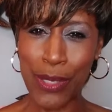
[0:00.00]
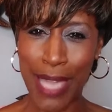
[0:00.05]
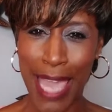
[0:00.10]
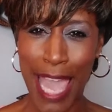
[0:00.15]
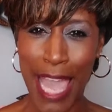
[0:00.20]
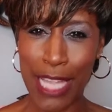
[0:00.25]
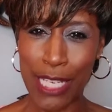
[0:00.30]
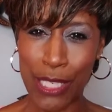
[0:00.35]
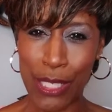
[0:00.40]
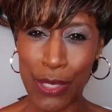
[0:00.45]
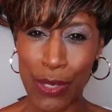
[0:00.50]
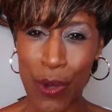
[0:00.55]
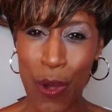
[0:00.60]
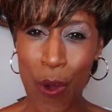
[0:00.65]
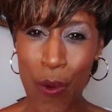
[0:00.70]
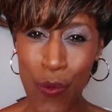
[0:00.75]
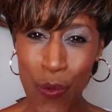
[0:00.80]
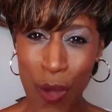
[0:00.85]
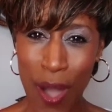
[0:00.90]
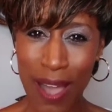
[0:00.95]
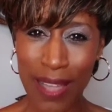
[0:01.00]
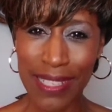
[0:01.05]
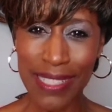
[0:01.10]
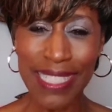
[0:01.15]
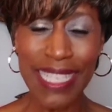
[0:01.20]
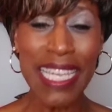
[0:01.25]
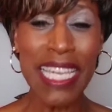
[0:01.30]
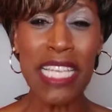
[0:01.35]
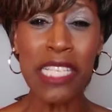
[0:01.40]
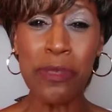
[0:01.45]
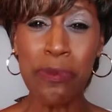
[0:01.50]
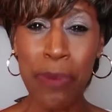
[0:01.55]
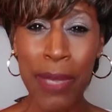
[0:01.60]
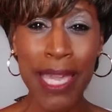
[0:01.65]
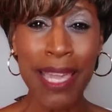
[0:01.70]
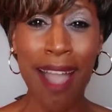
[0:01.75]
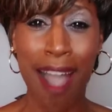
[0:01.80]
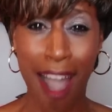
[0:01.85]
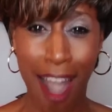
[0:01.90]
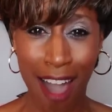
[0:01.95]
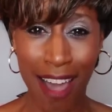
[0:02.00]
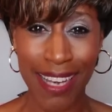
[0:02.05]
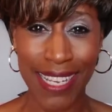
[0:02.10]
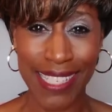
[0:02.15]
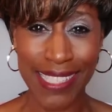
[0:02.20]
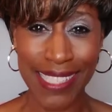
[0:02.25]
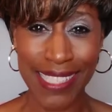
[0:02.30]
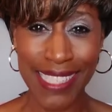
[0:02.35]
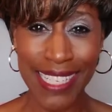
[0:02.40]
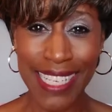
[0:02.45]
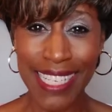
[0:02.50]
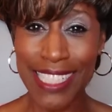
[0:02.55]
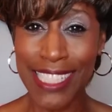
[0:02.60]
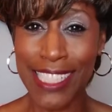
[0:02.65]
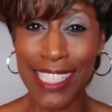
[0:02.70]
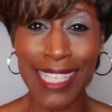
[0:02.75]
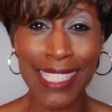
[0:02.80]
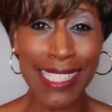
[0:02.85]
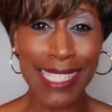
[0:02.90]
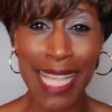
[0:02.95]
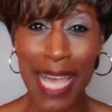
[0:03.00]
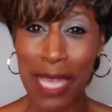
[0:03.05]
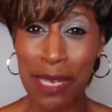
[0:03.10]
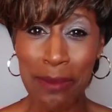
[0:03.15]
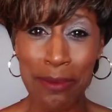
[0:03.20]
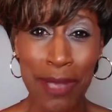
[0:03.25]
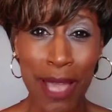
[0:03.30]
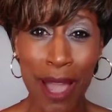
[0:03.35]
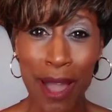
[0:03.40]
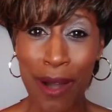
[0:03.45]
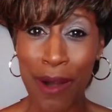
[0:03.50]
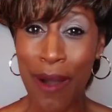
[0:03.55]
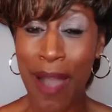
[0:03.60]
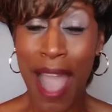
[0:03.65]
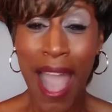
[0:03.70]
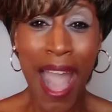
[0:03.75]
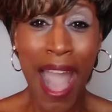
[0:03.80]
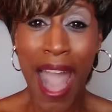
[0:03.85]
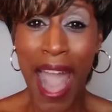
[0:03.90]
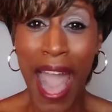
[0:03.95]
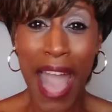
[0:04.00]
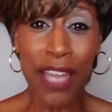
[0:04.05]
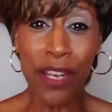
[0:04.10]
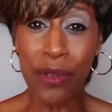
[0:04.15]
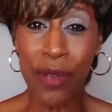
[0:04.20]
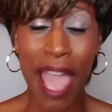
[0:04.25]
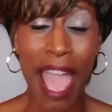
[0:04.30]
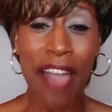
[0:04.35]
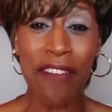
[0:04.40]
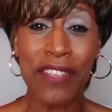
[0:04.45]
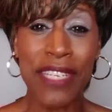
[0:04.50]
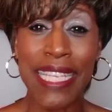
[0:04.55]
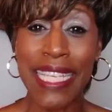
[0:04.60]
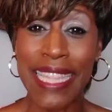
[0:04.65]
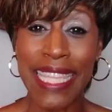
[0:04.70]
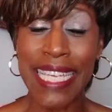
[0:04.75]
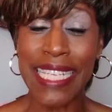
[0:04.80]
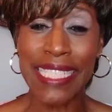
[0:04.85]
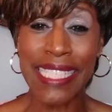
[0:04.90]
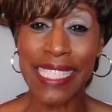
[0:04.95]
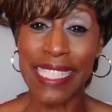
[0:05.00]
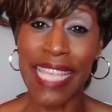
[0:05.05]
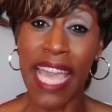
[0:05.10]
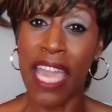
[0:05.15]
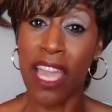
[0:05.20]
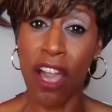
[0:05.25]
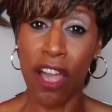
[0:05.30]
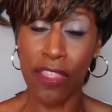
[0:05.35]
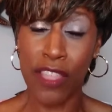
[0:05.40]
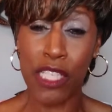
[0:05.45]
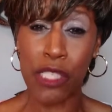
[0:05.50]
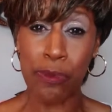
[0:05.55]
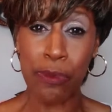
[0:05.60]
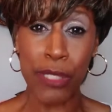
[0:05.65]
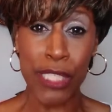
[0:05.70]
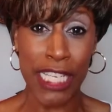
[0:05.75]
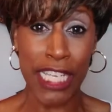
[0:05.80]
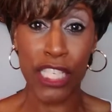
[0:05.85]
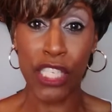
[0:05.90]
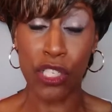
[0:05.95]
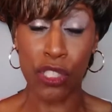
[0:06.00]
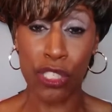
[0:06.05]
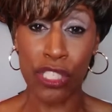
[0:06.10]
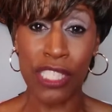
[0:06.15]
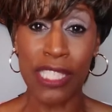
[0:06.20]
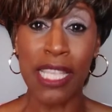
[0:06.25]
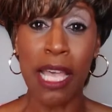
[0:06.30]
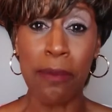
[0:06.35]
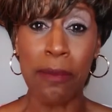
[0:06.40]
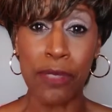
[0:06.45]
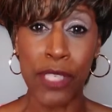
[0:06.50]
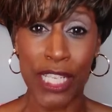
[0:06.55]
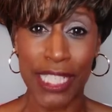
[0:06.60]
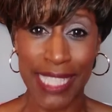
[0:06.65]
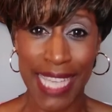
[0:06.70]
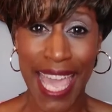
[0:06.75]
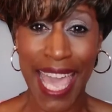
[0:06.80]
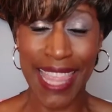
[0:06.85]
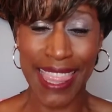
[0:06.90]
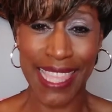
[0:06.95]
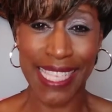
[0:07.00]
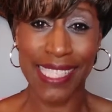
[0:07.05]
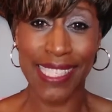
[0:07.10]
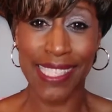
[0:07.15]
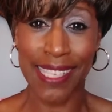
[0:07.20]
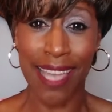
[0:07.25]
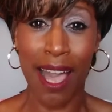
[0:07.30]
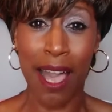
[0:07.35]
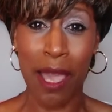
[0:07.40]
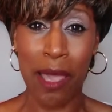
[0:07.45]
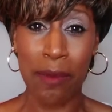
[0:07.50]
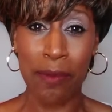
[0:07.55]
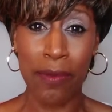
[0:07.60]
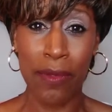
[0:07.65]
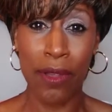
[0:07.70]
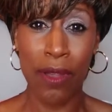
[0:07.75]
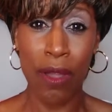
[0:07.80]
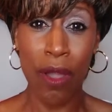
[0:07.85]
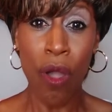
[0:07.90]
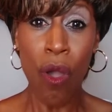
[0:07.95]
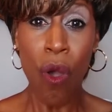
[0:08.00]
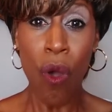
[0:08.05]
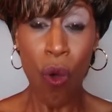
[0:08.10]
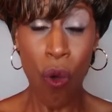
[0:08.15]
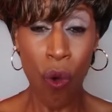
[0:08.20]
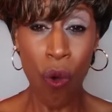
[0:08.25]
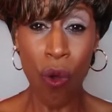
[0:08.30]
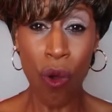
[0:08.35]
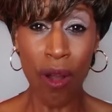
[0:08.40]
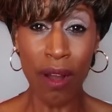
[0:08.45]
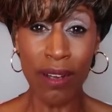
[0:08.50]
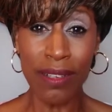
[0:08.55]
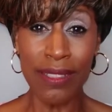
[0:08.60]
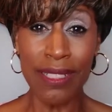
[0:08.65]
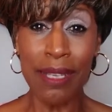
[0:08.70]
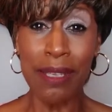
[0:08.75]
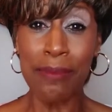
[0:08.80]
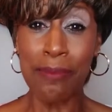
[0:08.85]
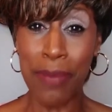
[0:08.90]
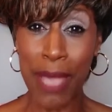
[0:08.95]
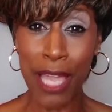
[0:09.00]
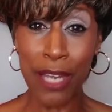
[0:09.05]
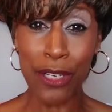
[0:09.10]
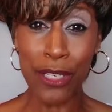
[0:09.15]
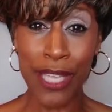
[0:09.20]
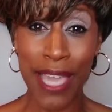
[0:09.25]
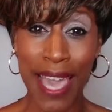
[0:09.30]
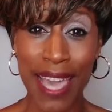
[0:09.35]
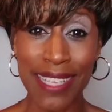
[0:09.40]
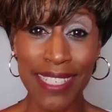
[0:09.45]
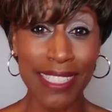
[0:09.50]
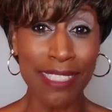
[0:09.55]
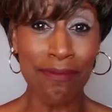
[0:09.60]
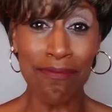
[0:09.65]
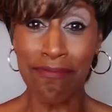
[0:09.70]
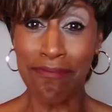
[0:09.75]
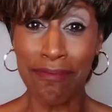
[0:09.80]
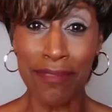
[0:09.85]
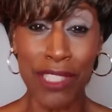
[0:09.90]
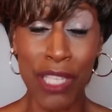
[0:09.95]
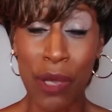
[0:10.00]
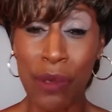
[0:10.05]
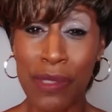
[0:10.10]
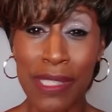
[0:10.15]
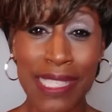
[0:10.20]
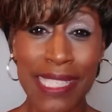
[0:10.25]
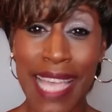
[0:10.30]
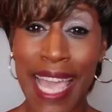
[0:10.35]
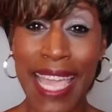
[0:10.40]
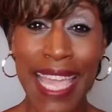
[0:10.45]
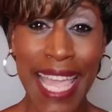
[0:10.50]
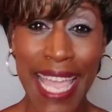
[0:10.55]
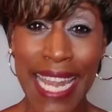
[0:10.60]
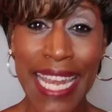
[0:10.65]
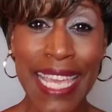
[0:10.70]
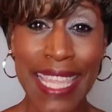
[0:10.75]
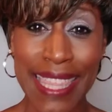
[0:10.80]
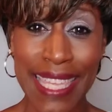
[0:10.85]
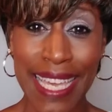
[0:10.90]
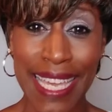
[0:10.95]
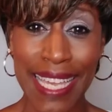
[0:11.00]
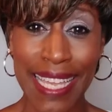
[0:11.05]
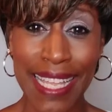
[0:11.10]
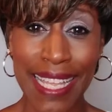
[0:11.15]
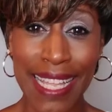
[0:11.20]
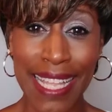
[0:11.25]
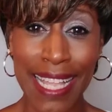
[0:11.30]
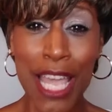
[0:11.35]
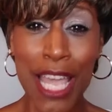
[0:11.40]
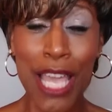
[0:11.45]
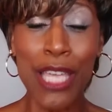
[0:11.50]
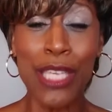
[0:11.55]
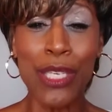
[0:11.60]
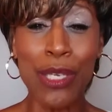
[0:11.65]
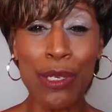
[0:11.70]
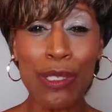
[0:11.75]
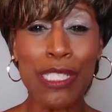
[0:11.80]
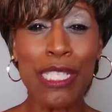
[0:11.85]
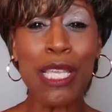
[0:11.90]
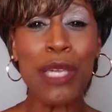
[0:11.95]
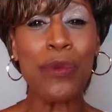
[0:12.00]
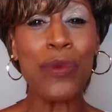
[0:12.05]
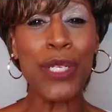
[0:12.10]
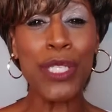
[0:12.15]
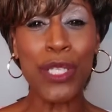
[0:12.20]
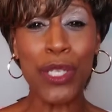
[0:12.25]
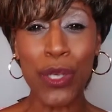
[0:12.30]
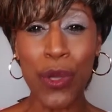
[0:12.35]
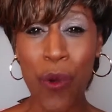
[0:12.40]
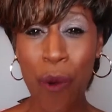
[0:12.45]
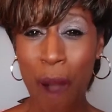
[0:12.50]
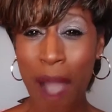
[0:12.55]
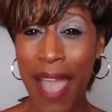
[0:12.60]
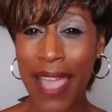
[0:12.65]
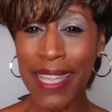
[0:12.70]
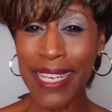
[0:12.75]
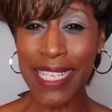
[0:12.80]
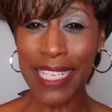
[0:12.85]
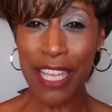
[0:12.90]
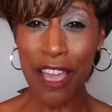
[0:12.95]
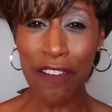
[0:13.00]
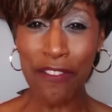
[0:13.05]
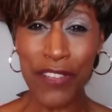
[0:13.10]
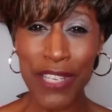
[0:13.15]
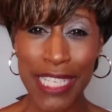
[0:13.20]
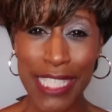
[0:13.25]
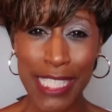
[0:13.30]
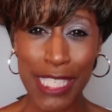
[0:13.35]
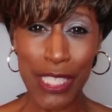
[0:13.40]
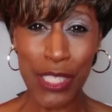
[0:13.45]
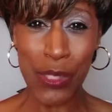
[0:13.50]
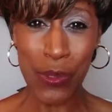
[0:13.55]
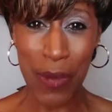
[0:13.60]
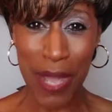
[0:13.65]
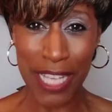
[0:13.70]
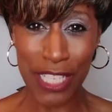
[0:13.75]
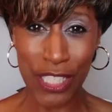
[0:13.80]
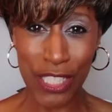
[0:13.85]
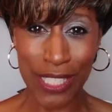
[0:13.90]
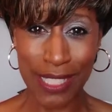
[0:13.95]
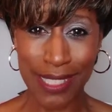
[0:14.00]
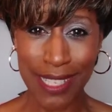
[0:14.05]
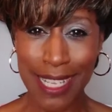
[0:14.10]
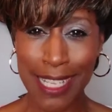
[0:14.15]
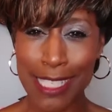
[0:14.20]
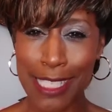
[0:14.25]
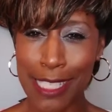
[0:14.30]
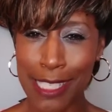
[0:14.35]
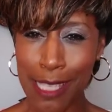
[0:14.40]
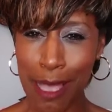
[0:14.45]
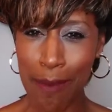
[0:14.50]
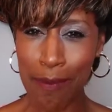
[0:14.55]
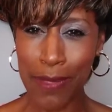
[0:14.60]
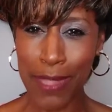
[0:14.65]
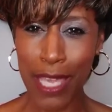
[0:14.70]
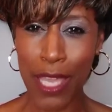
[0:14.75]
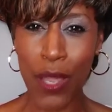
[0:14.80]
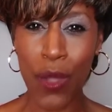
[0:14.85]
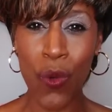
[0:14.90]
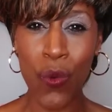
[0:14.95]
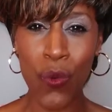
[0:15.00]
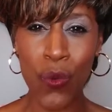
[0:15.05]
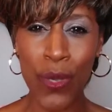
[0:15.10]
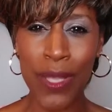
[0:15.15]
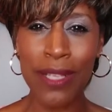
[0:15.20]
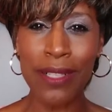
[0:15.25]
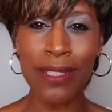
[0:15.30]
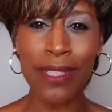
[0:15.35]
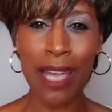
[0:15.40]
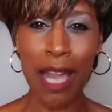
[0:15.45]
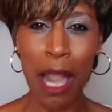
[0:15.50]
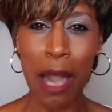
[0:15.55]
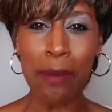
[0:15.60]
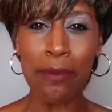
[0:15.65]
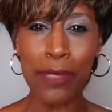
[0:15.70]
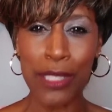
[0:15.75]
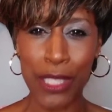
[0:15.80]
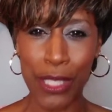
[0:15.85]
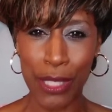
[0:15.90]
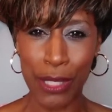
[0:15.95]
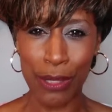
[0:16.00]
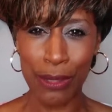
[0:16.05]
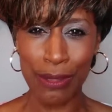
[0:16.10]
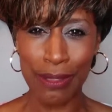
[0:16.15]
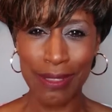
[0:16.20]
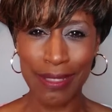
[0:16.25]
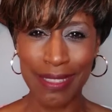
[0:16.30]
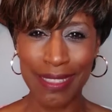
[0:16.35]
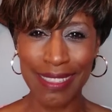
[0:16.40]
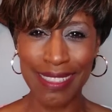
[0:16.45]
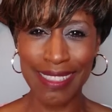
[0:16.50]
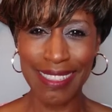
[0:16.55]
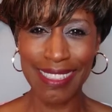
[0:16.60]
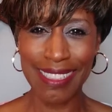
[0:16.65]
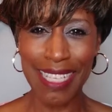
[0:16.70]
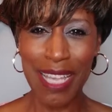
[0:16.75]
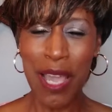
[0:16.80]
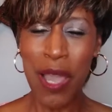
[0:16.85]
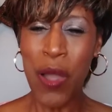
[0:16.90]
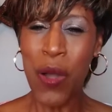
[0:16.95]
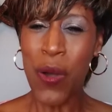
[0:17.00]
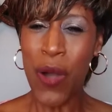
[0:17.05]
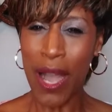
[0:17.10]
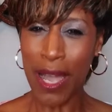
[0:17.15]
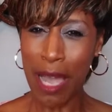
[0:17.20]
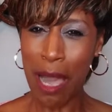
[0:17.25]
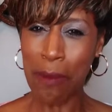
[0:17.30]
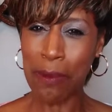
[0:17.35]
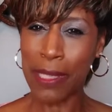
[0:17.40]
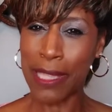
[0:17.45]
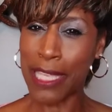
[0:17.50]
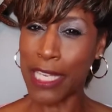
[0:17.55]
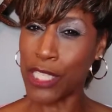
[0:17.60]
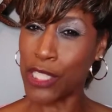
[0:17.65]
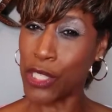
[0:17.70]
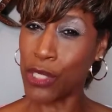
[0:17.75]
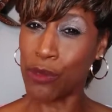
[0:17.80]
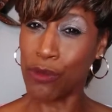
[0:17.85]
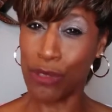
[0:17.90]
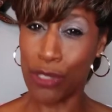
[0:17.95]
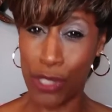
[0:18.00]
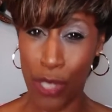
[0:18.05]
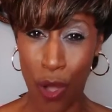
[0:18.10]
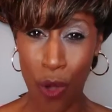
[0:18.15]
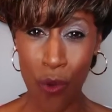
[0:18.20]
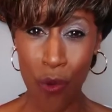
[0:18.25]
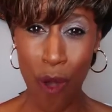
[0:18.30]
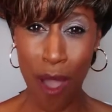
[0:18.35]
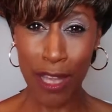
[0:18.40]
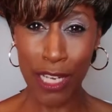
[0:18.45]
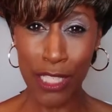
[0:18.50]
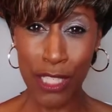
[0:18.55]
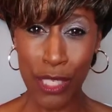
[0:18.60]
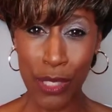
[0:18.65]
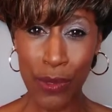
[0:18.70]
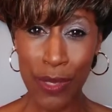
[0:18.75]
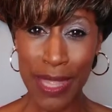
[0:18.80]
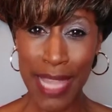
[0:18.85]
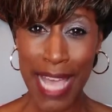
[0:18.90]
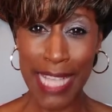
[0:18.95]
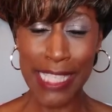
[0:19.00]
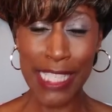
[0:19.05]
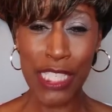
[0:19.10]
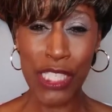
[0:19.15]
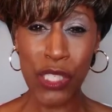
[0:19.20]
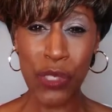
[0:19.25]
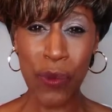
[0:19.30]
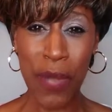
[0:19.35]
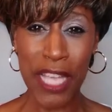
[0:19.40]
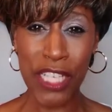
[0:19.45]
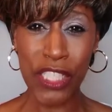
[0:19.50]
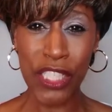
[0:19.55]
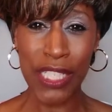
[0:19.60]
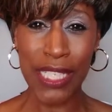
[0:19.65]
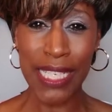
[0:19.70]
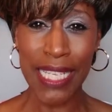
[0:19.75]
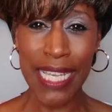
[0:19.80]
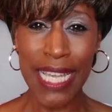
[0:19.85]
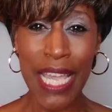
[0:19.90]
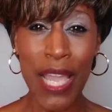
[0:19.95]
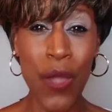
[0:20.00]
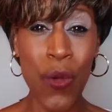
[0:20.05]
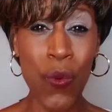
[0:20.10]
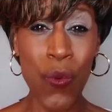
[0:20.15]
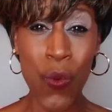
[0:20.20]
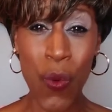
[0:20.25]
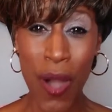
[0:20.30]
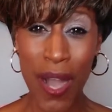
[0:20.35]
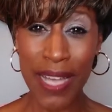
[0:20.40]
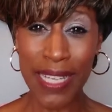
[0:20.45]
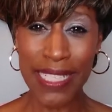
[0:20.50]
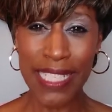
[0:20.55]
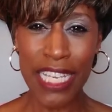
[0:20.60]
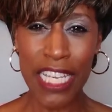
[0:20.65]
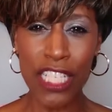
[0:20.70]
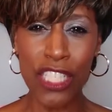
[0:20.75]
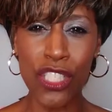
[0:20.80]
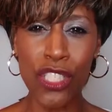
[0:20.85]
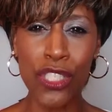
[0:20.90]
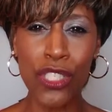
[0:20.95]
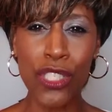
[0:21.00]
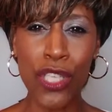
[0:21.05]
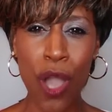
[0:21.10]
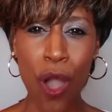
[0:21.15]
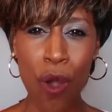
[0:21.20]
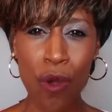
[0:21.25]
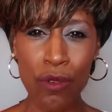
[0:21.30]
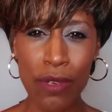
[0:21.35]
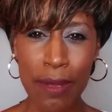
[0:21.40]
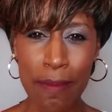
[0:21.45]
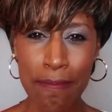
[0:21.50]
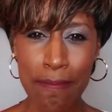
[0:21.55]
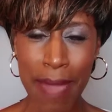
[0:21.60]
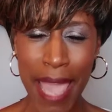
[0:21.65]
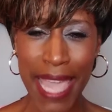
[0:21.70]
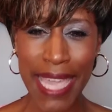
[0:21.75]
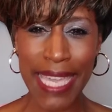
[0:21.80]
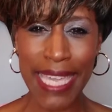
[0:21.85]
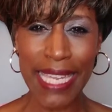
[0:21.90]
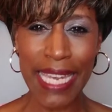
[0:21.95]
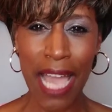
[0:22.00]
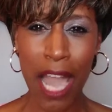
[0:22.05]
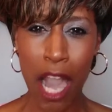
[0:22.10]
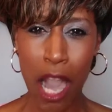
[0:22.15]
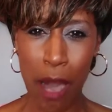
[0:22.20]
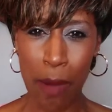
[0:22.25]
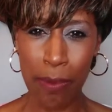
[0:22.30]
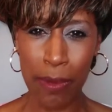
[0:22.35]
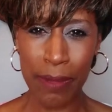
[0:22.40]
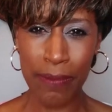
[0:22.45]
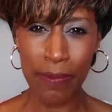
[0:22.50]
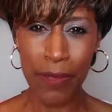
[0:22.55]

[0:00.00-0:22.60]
can do. One is be honest just let them know I don't have anything to say on this particular subject at this time. Or better yet, don't say anything. Usually when you're quiet enough in a situation, something will come to you. A couple of things you don't want to do in that situation. One, don't make it up.